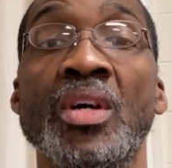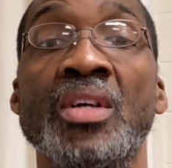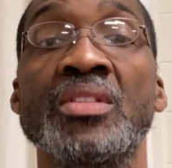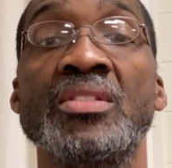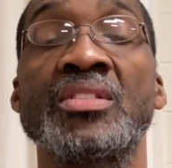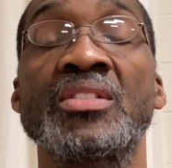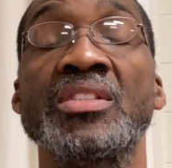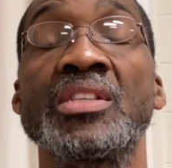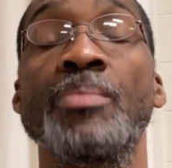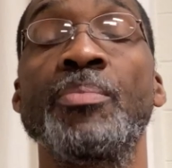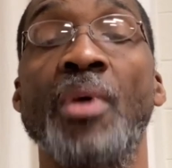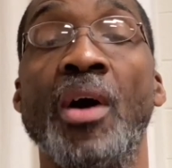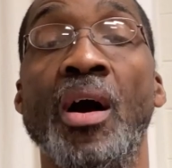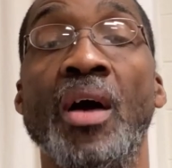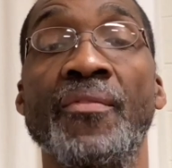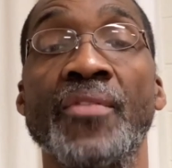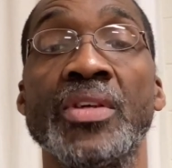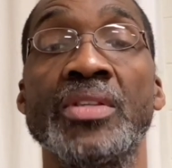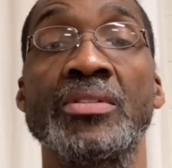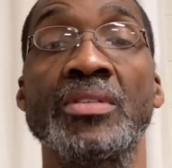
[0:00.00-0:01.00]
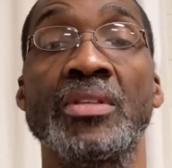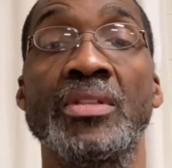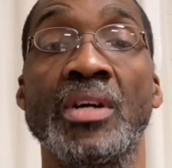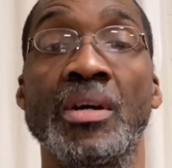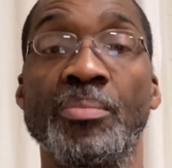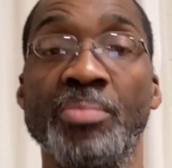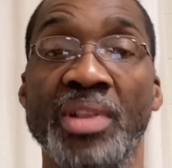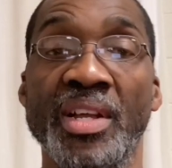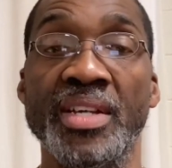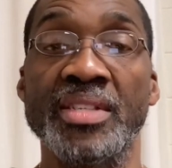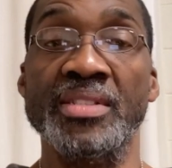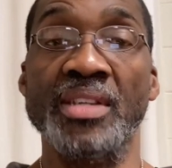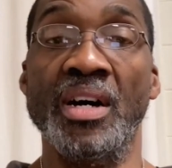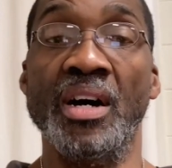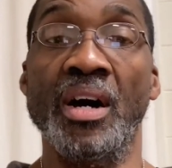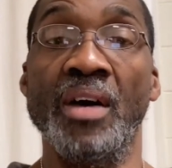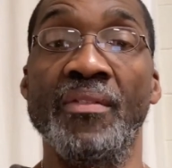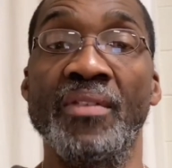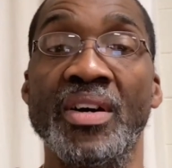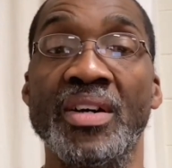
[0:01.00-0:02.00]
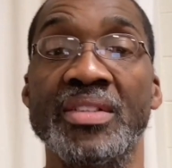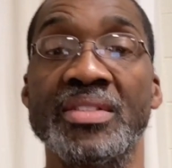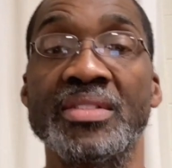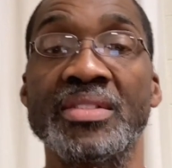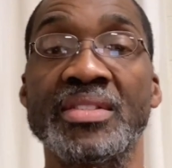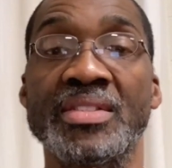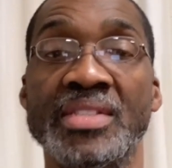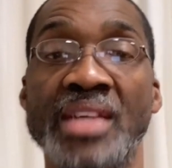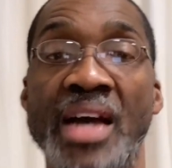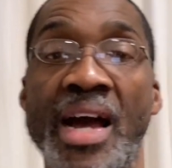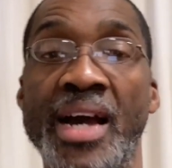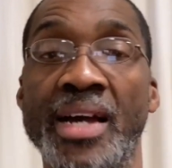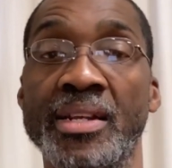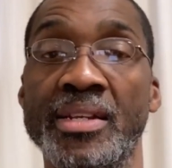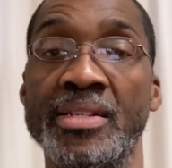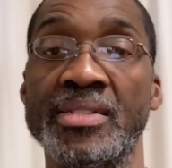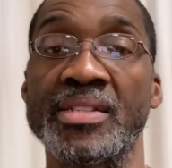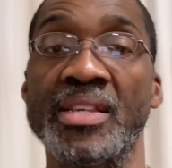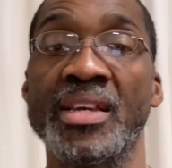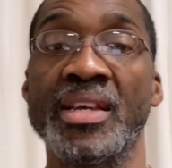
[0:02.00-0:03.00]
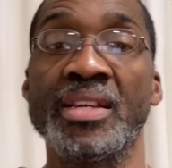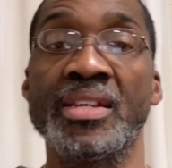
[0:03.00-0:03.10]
slip off into the place of silence,